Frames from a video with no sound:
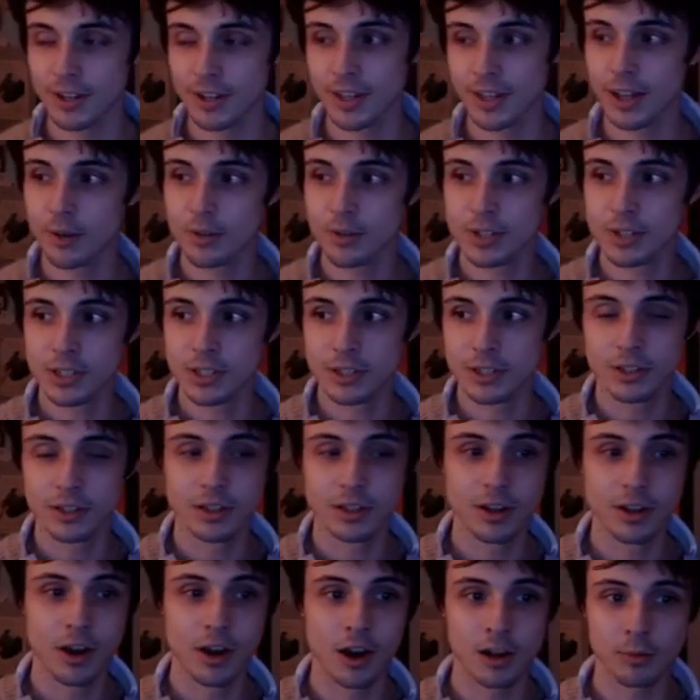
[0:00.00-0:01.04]
that was a good
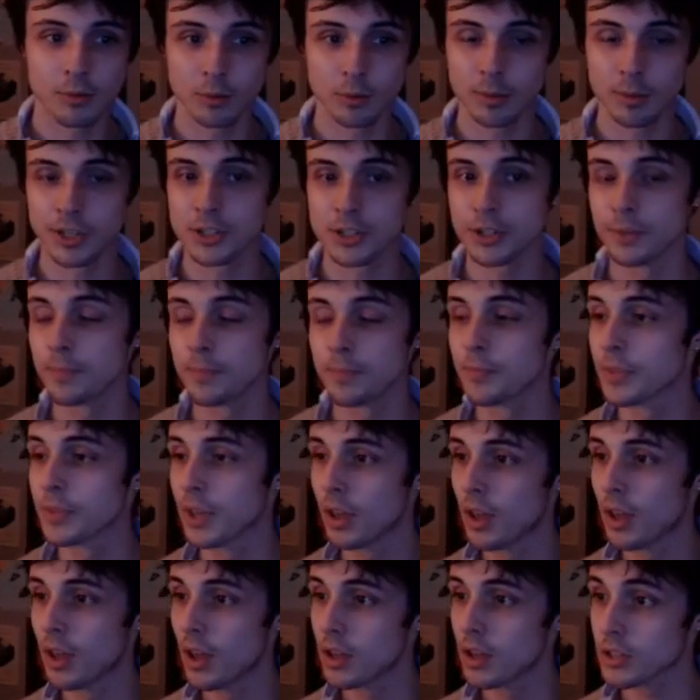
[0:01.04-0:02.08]
honorable mention.
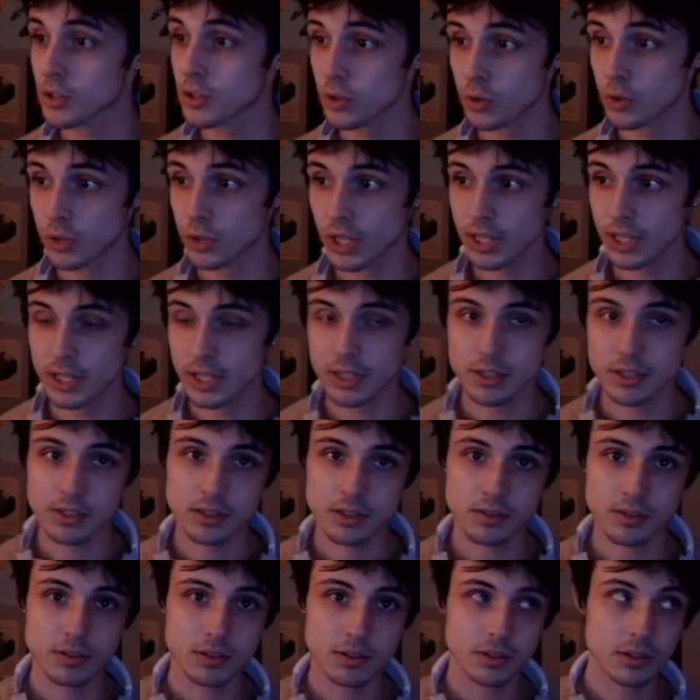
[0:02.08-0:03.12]
So
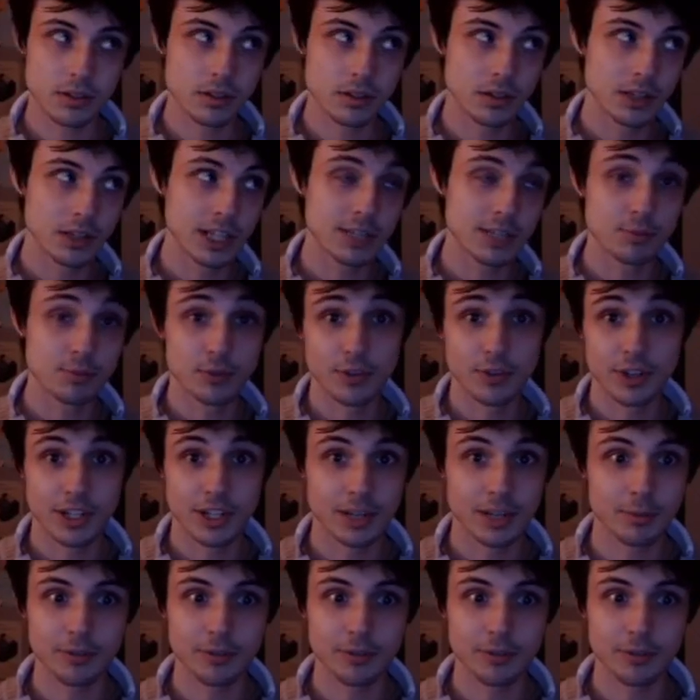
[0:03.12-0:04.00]
let's move on to number